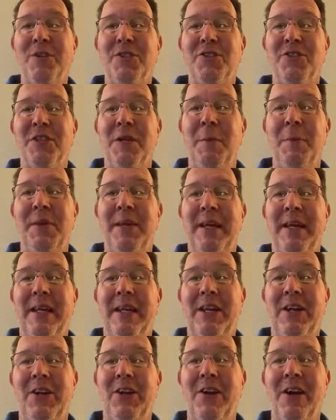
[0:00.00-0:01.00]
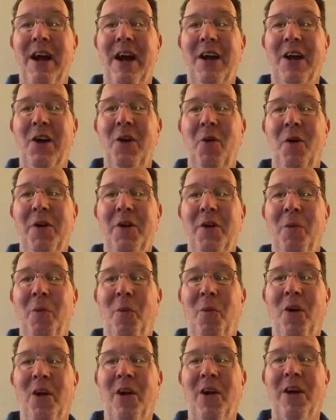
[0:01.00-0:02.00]
recipient and you're not going to
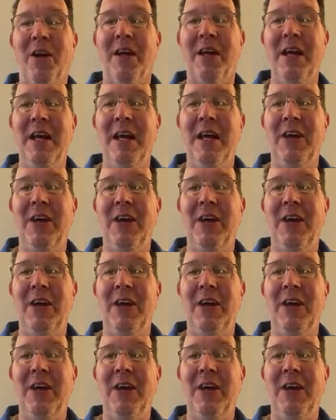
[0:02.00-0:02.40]
work,